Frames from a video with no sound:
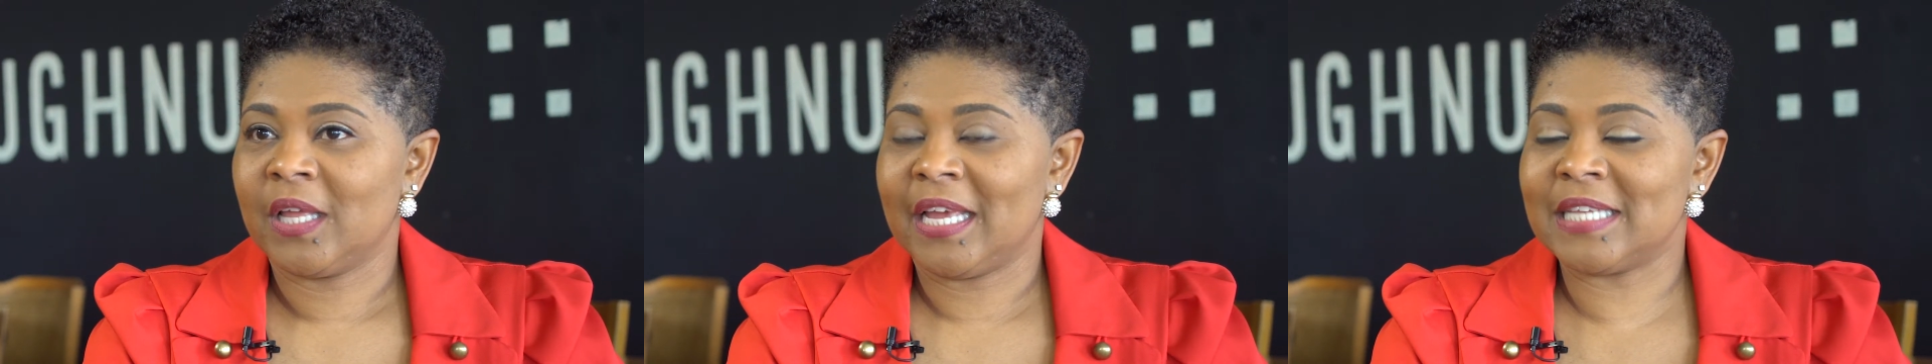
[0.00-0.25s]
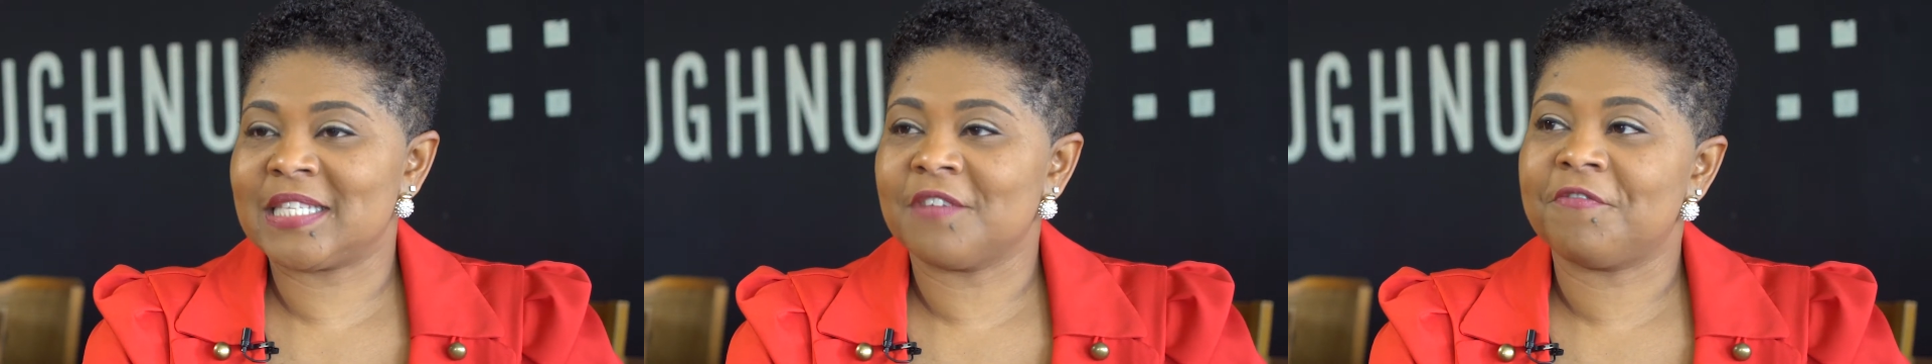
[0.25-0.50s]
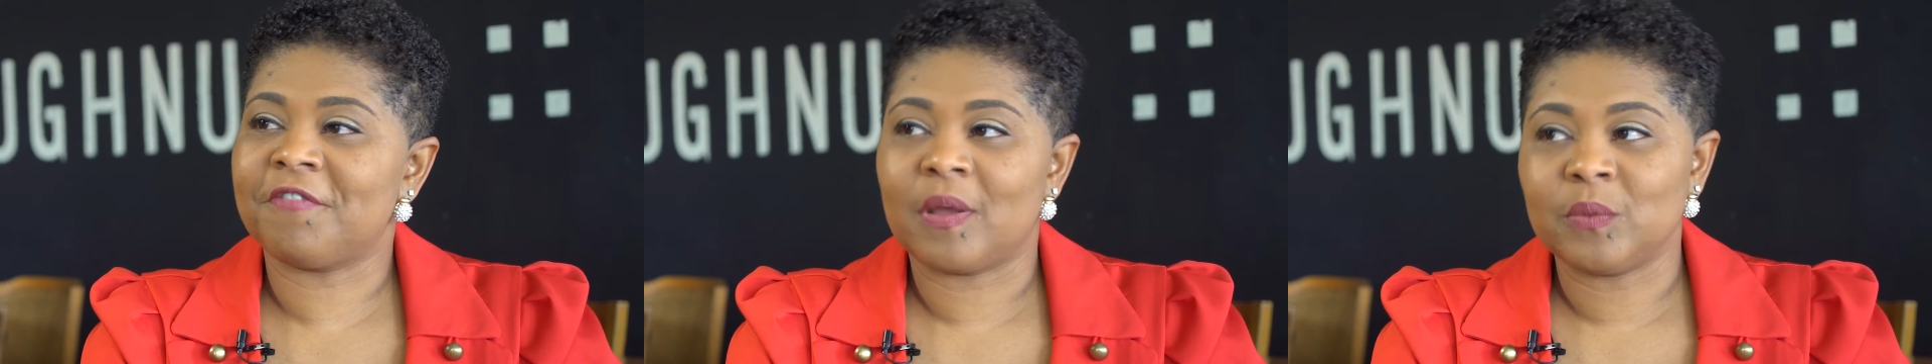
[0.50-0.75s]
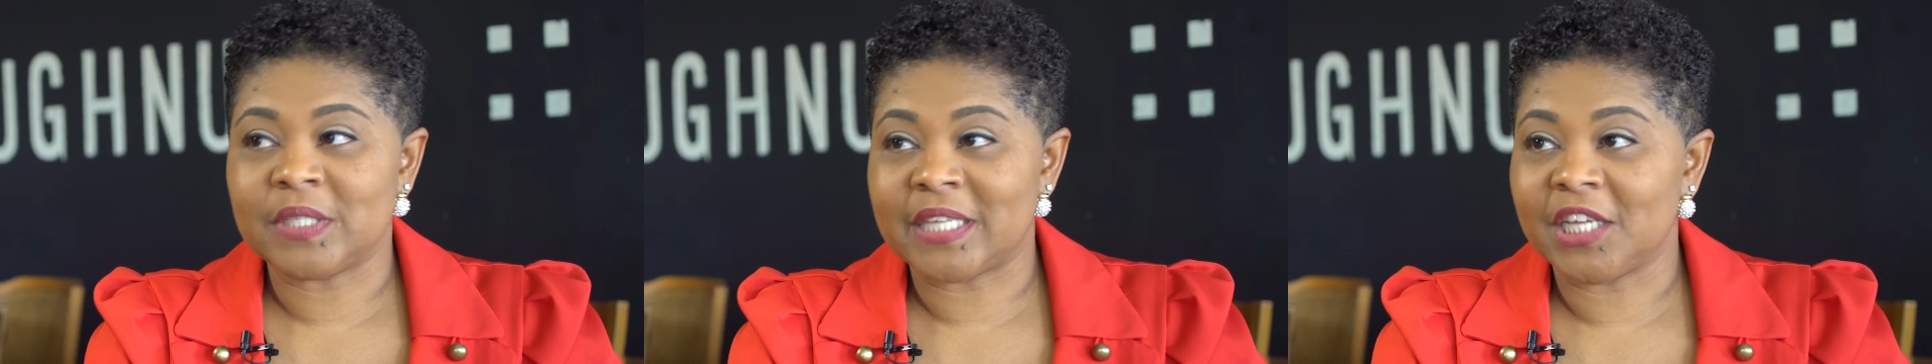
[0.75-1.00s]
is the
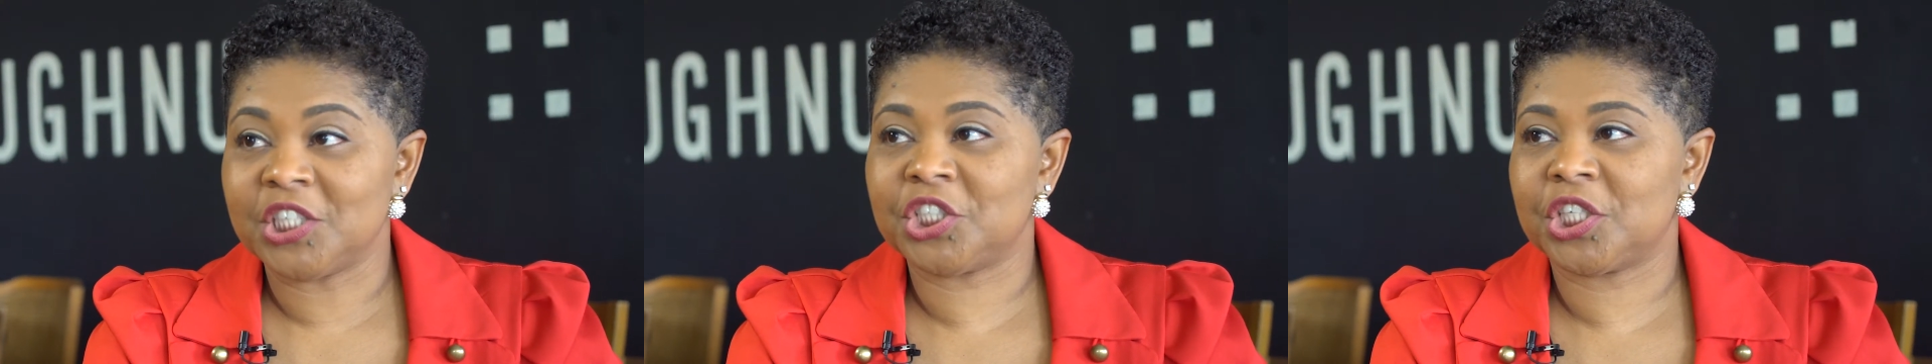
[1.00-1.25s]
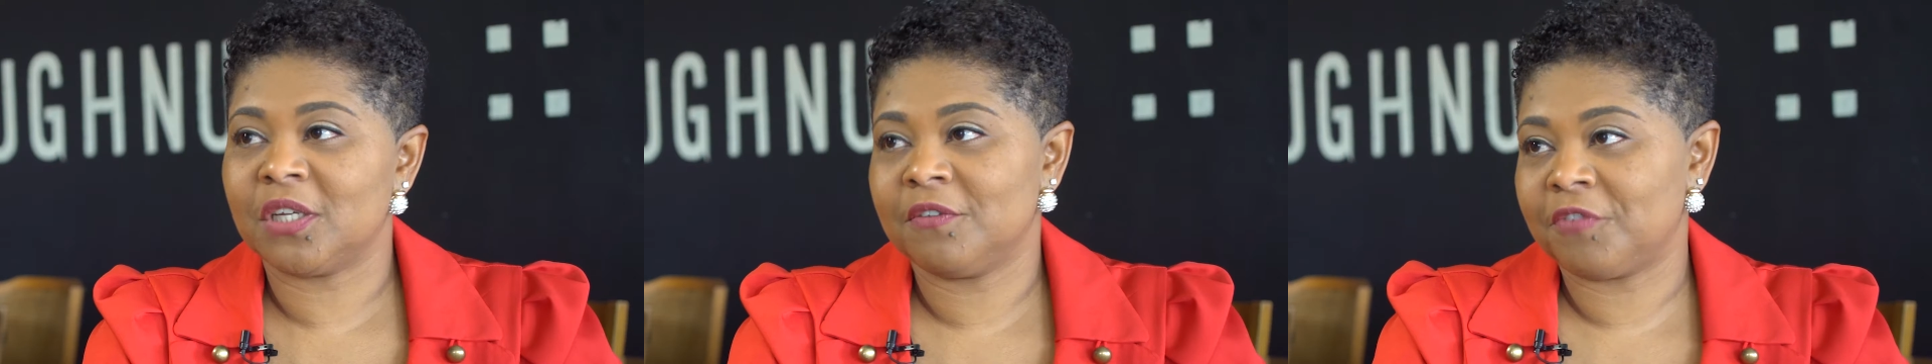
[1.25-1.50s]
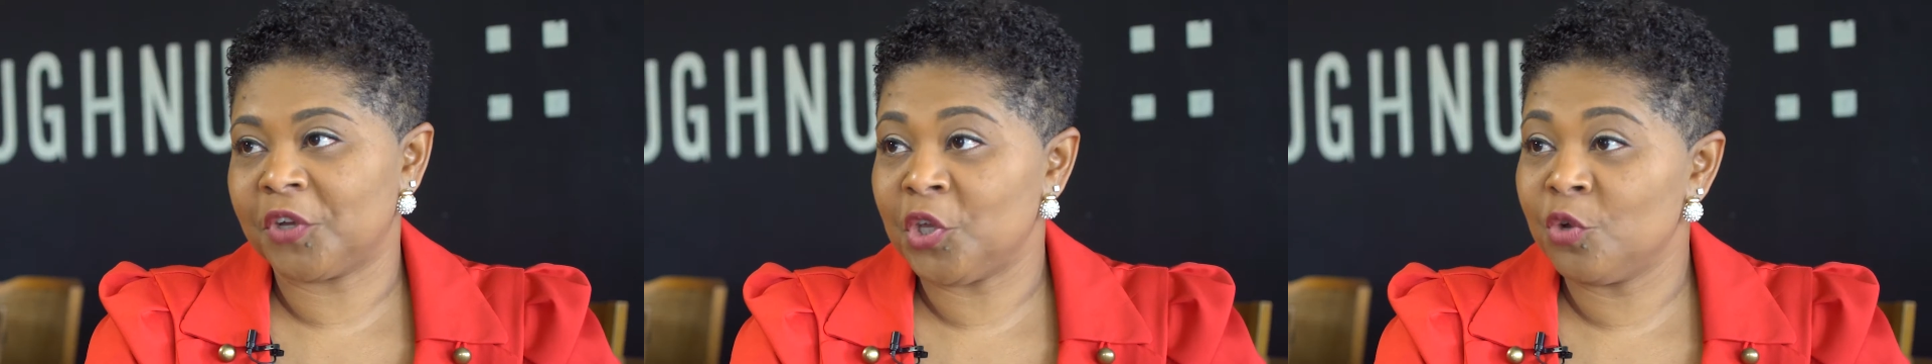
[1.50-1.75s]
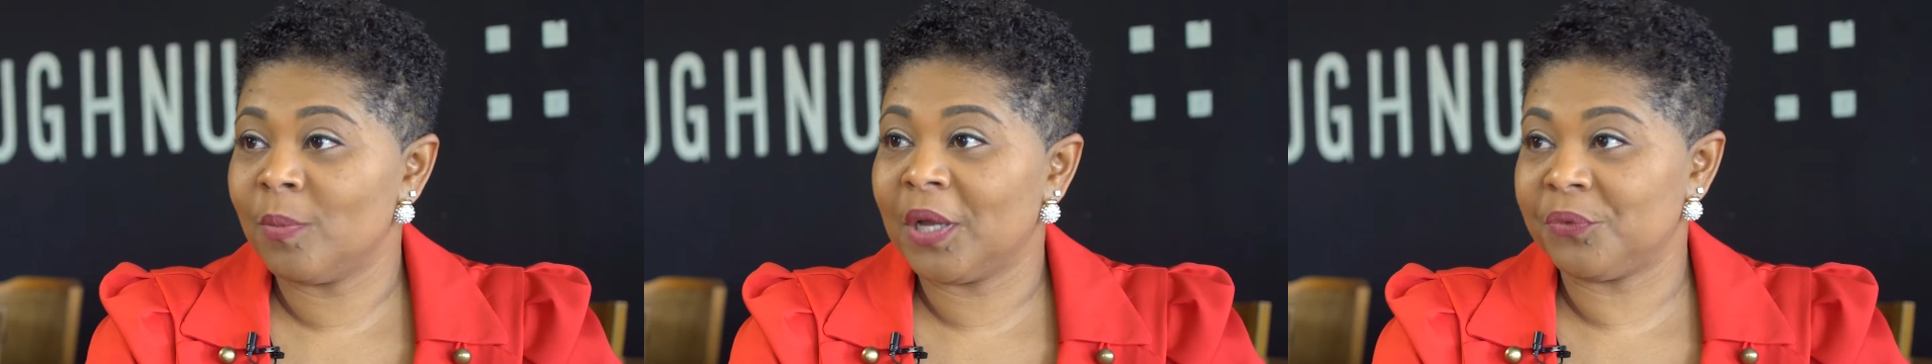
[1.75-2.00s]
foundation for
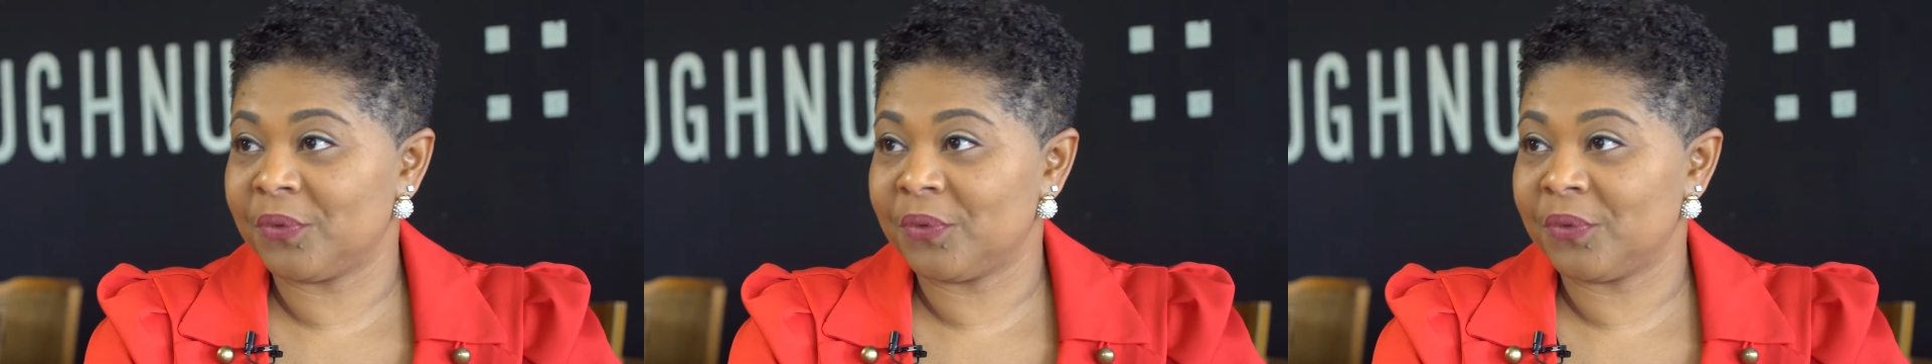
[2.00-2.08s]
human